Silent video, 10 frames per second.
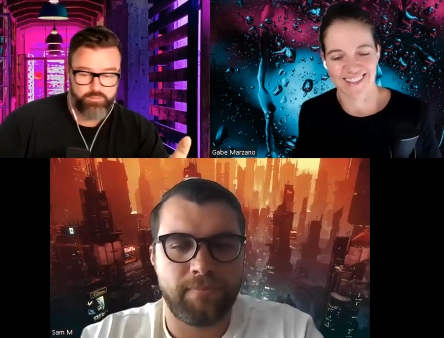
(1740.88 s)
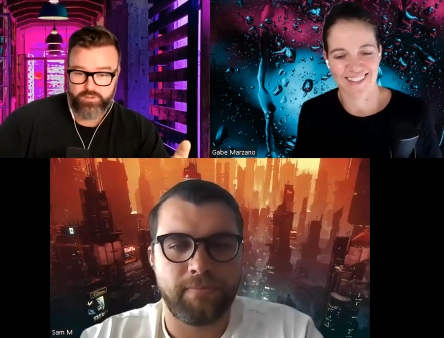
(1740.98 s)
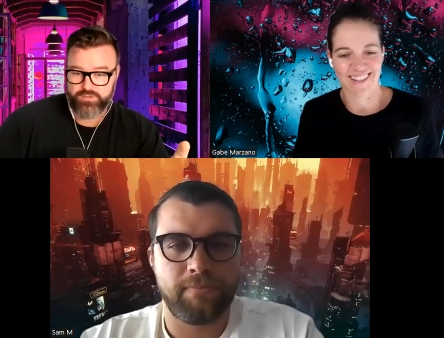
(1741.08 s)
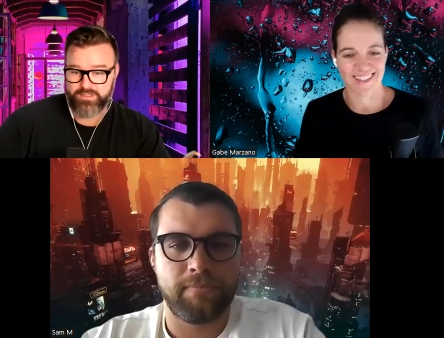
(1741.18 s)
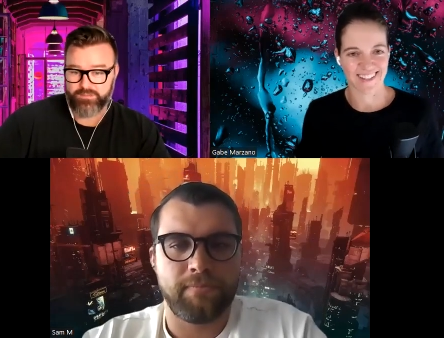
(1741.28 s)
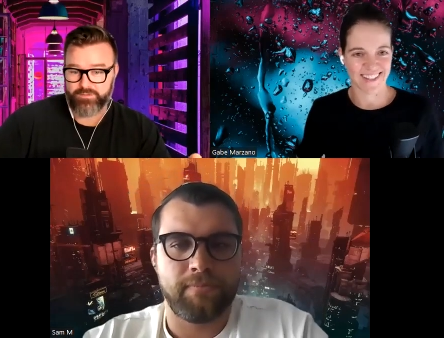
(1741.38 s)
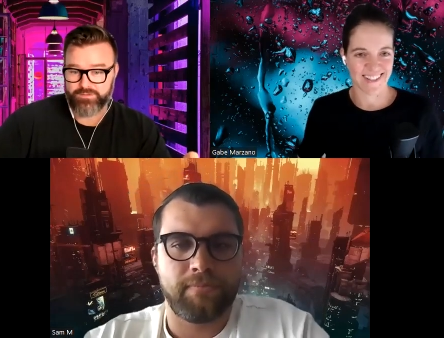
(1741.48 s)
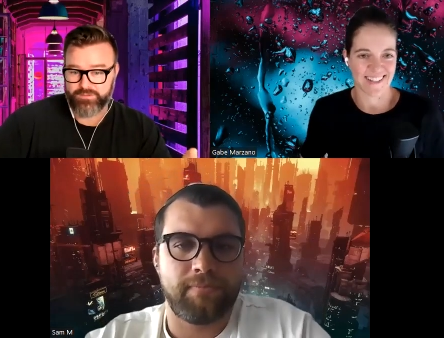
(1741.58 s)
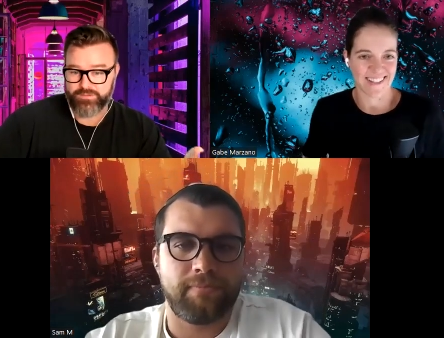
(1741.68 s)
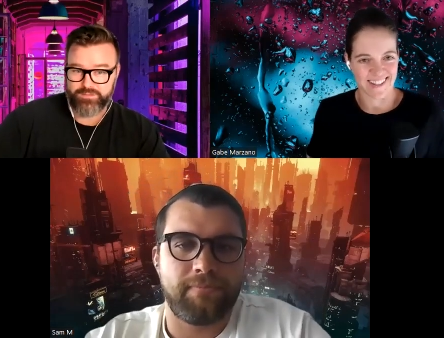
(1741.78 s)
Speaker 1: Bird is another one
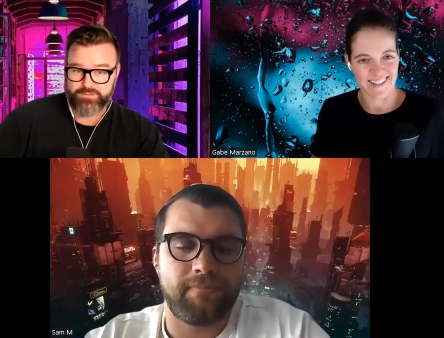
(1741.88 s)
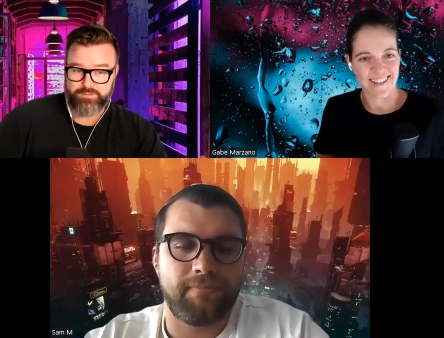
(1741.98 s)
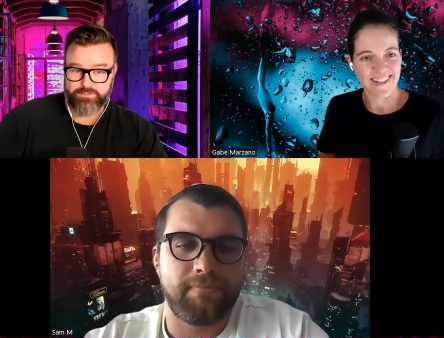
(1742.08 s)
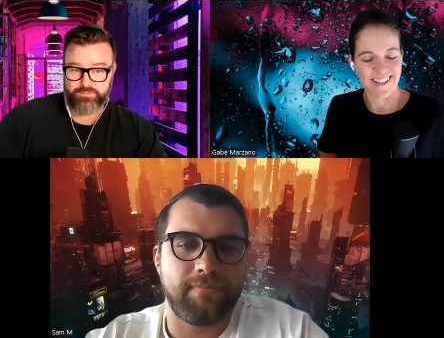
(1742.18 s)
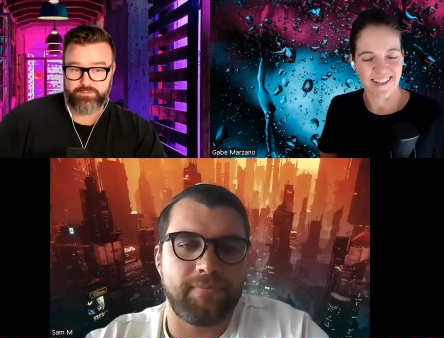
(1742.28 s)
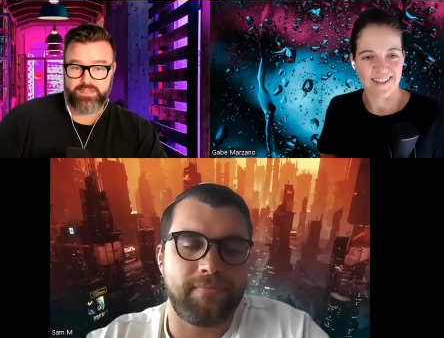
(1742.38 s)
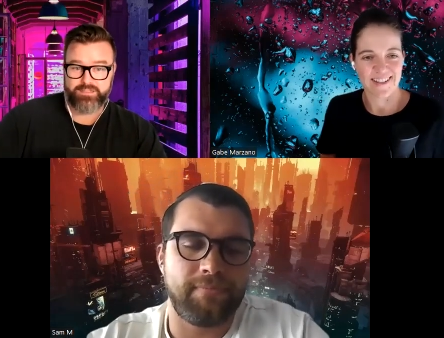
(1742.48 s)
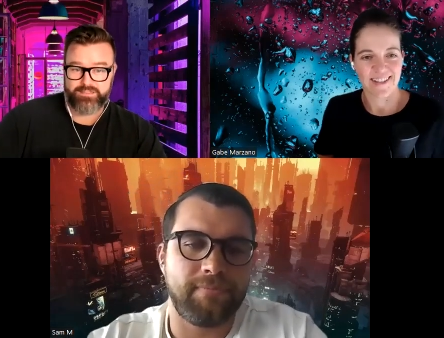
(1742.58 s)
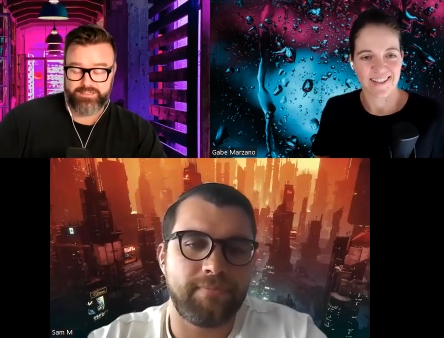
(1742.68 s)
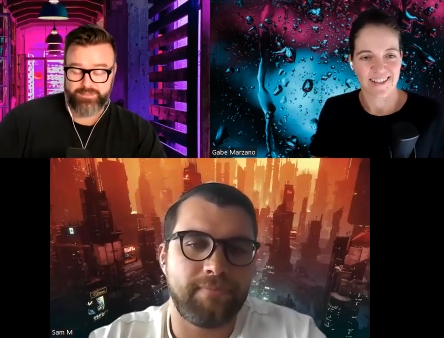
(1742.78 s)
to listen to,
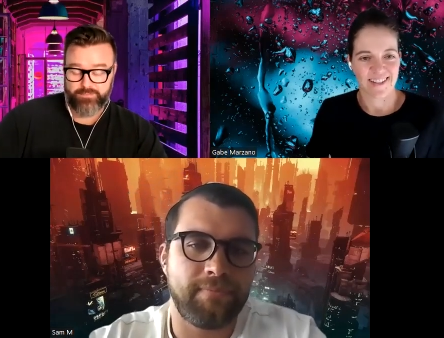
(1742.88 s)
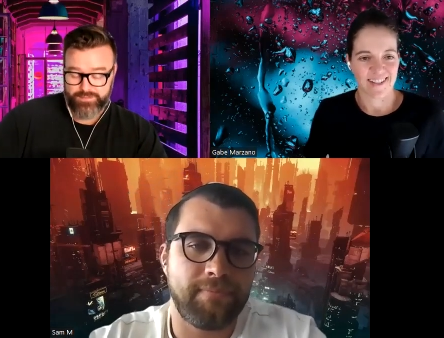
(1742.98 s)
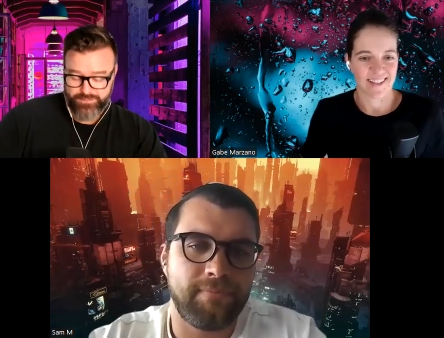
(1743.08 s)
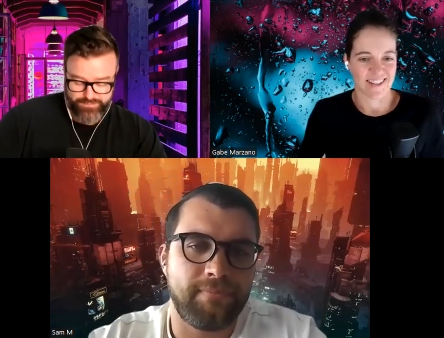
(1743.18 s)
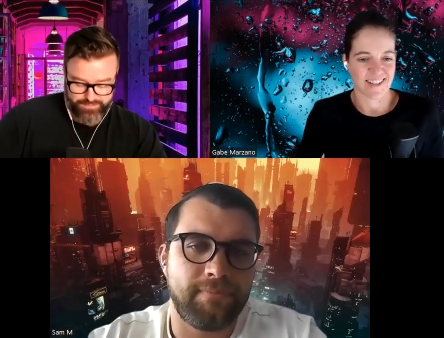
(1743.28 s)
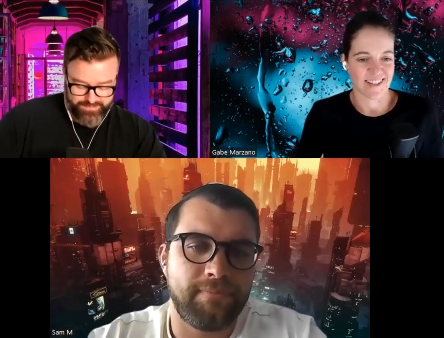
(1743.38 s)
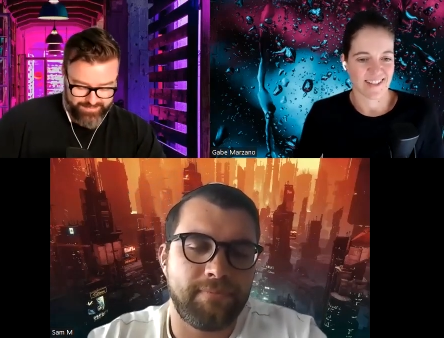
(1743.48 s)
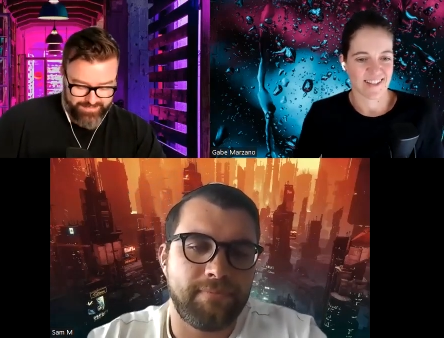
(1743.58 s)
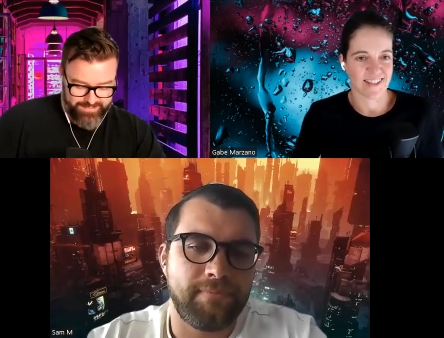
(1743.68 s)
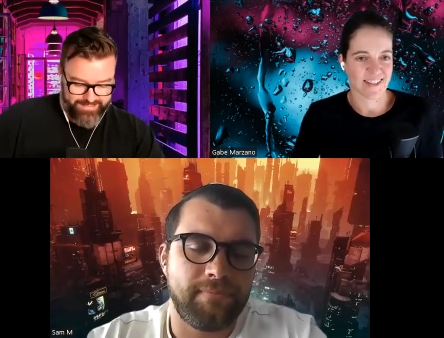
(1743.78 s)
as Sam mentions, the